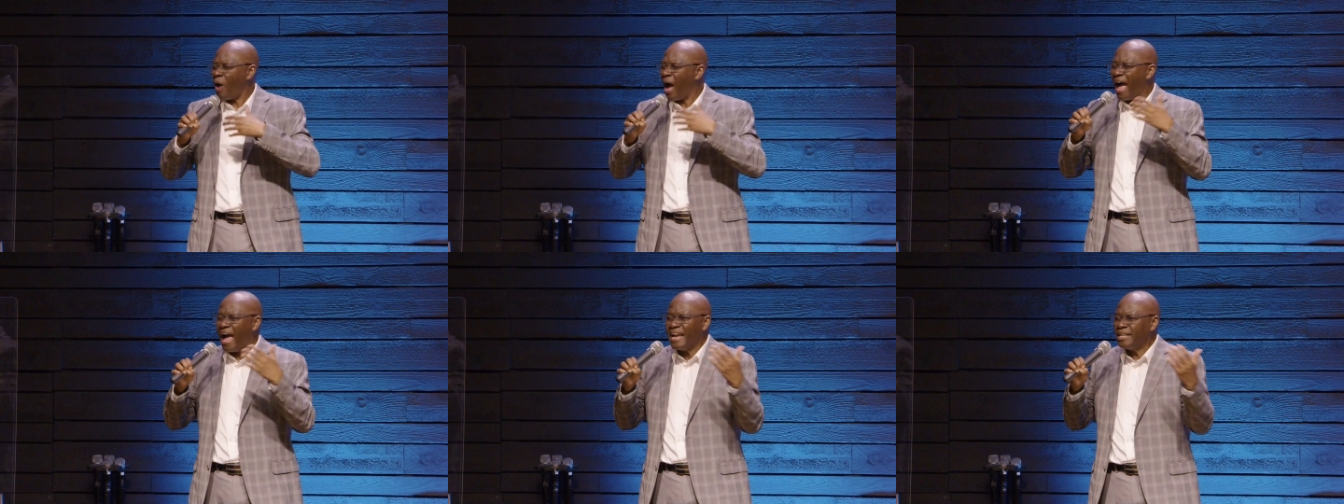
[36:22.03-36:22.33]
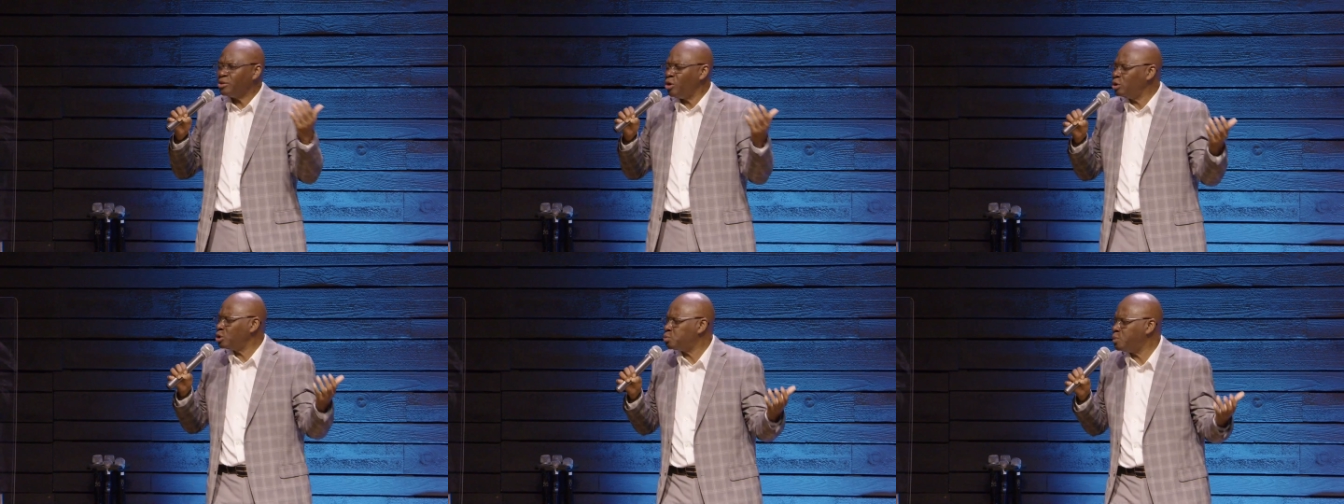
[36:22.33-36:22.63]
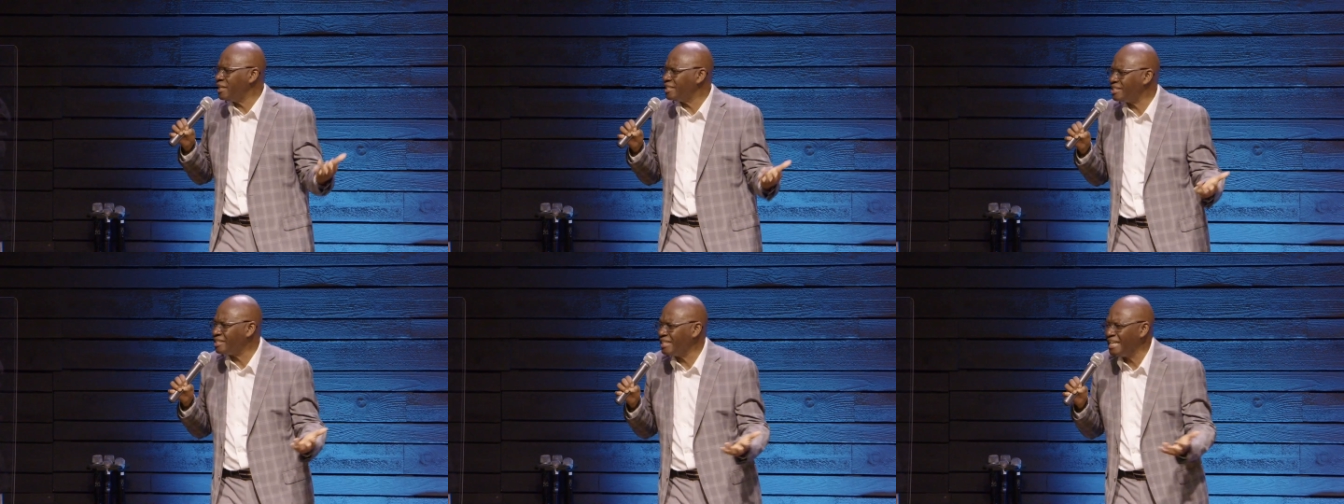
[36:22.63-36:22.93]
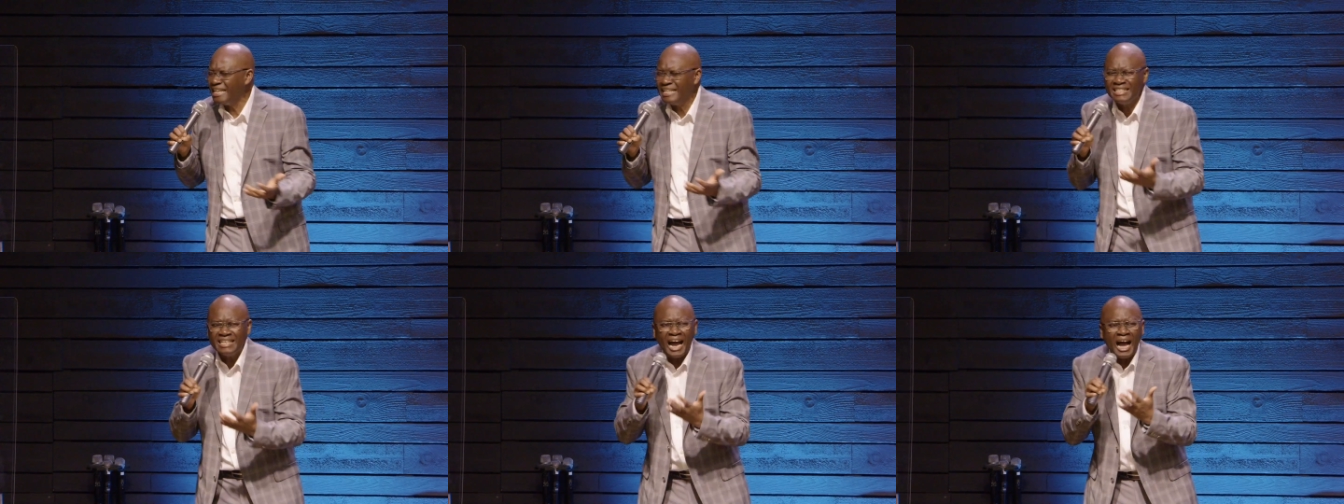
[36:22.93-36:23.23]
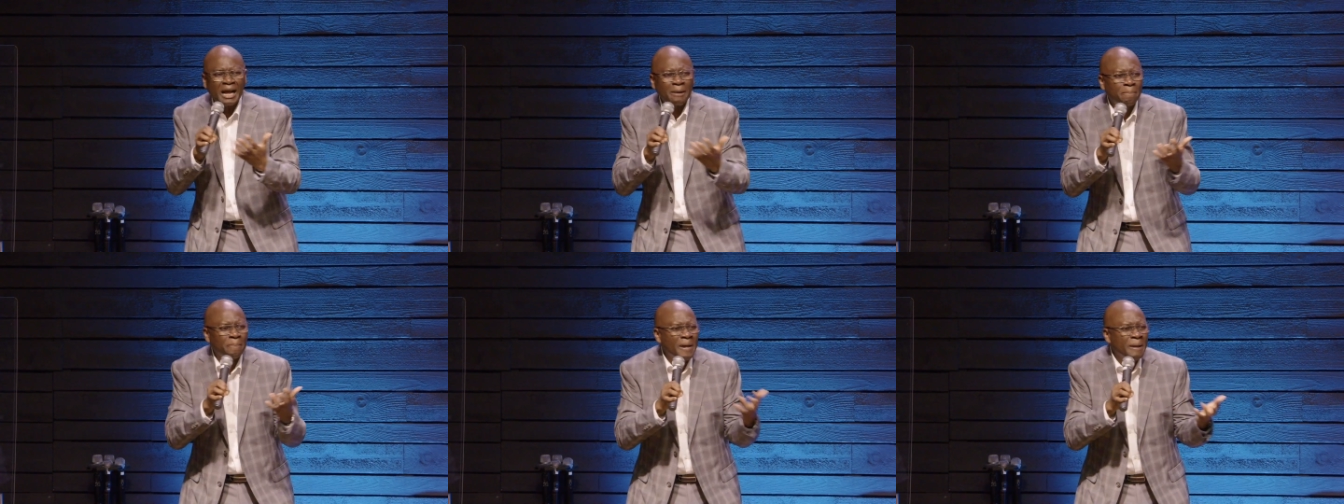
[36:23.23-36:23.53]
Why don't we see
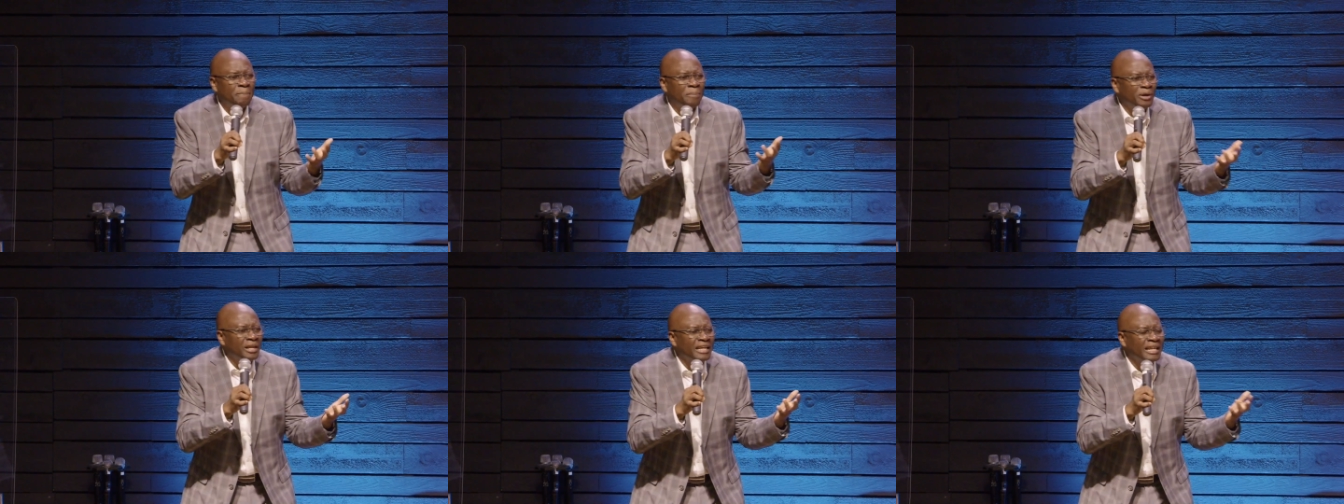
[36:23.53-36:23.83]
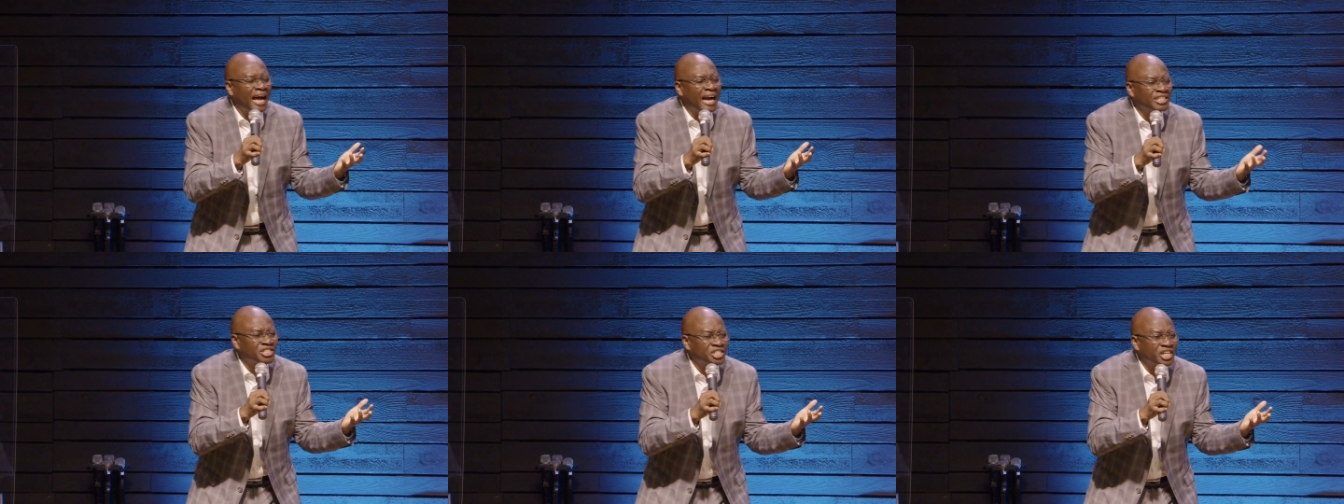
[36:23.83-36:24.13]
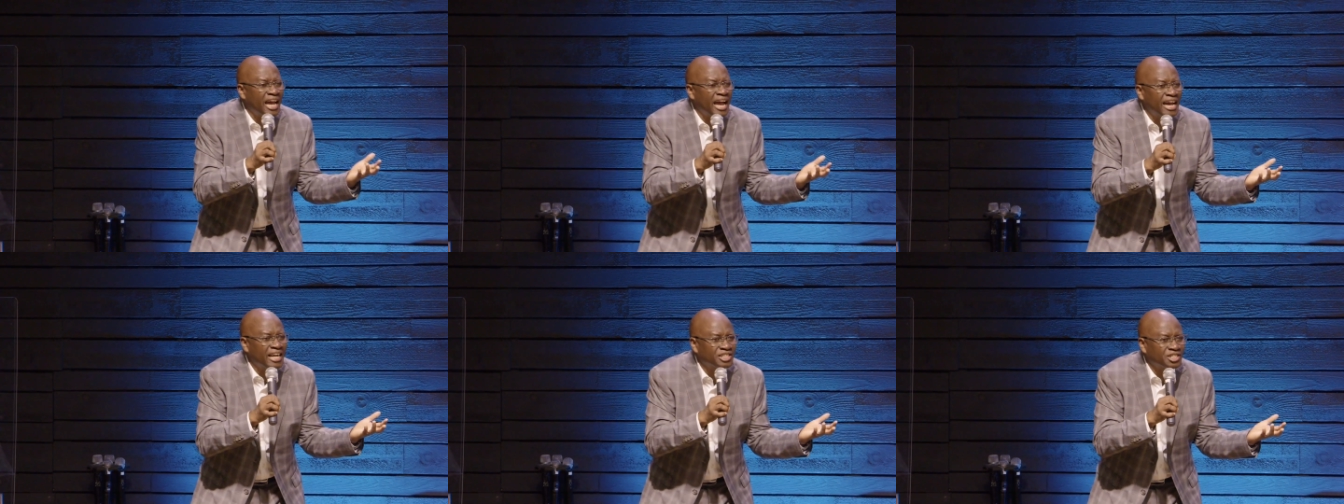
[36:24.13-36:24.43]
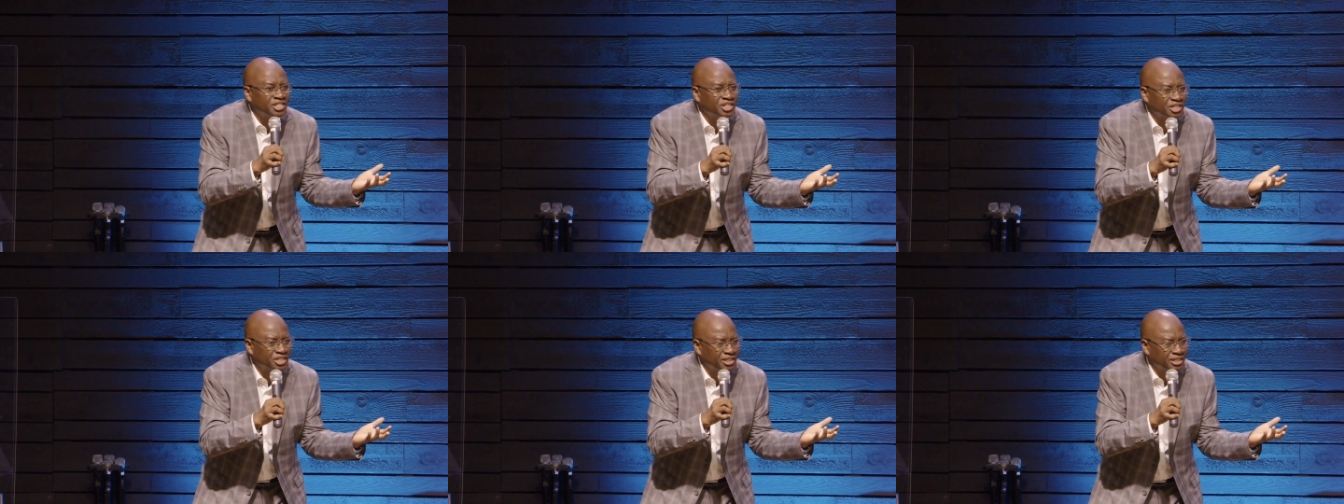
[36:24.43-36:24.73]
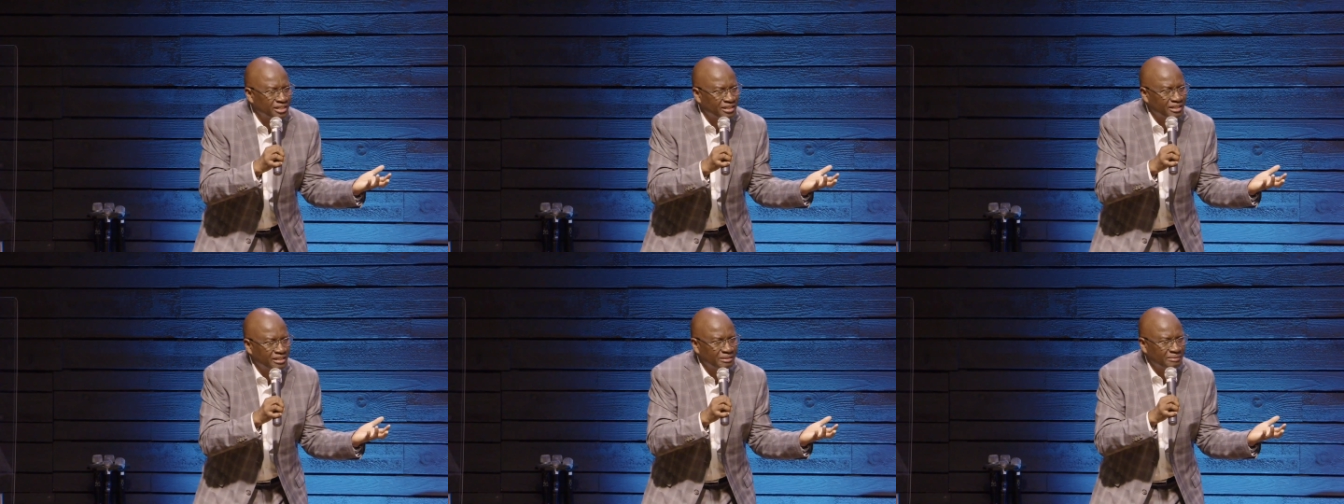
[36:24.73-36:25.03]
young people in our
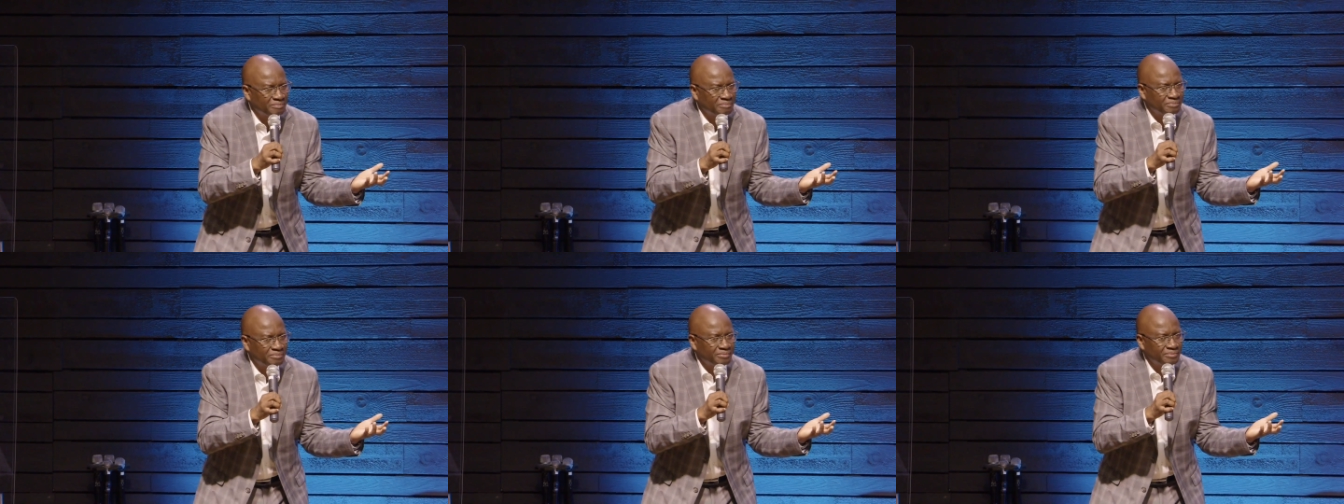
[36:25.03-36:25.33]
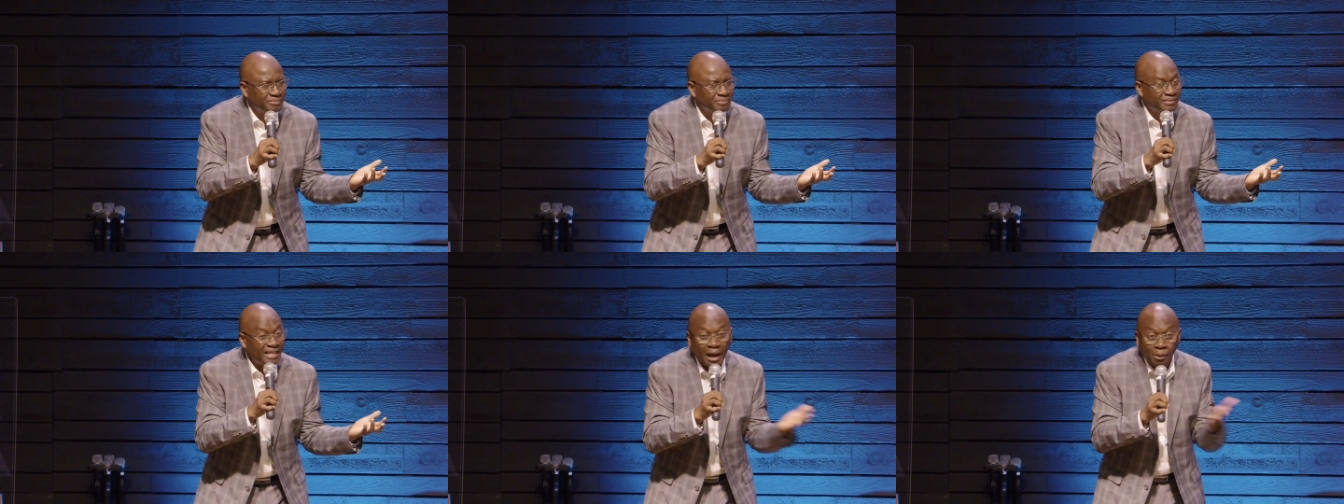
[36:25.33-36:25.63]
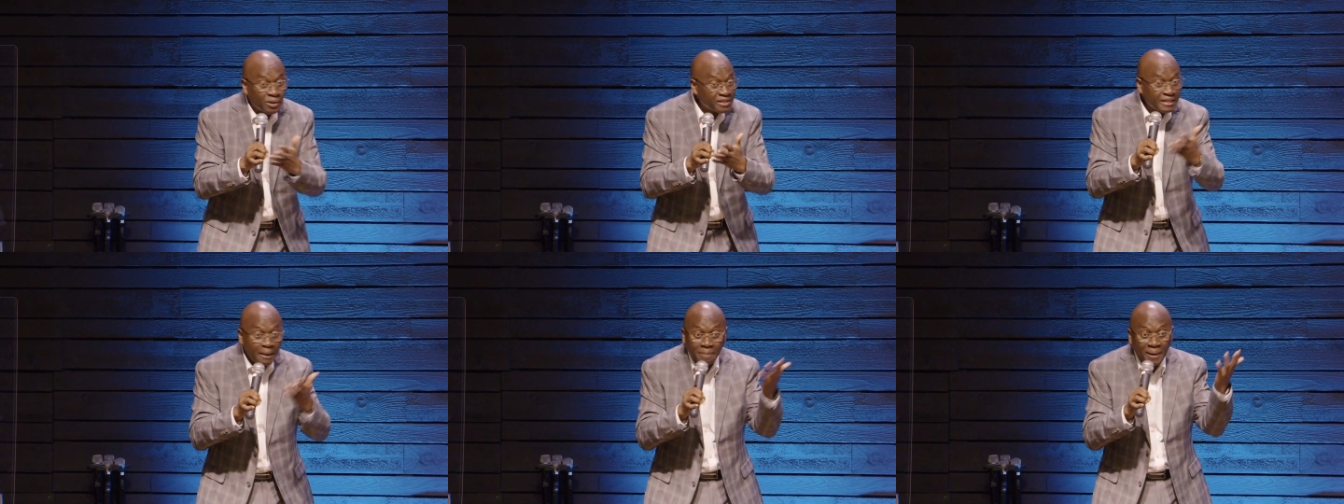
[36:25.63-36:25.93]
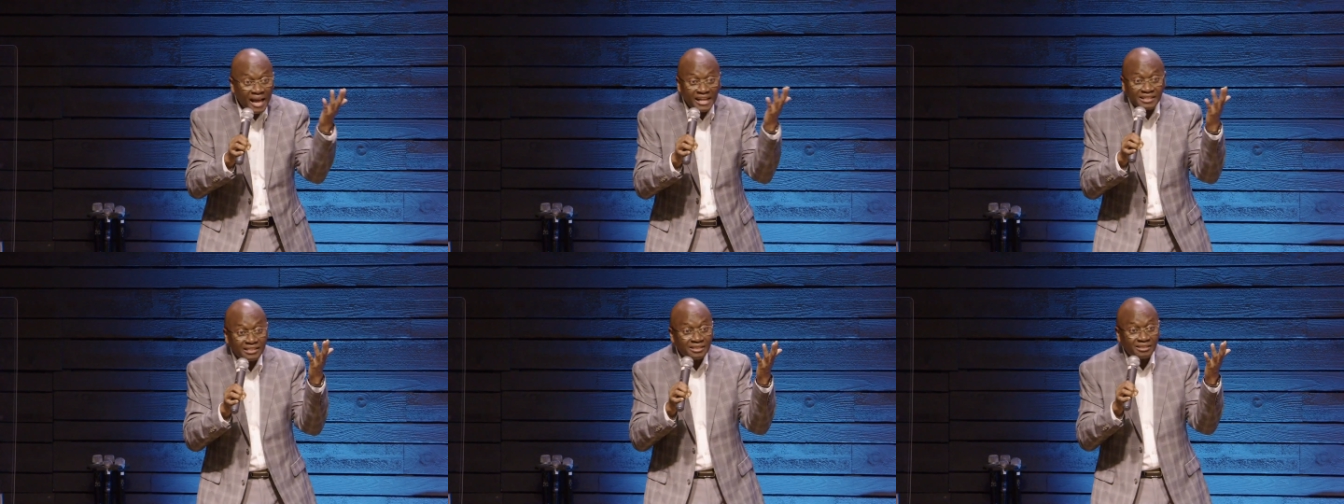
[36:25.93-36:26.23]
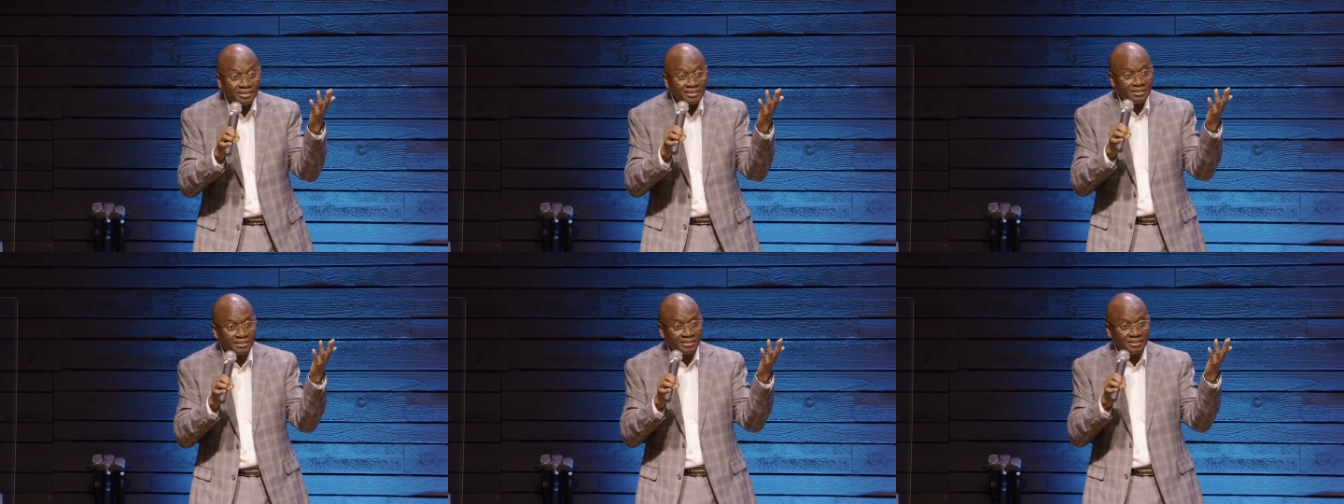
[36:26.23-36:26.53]
church? That was the burden.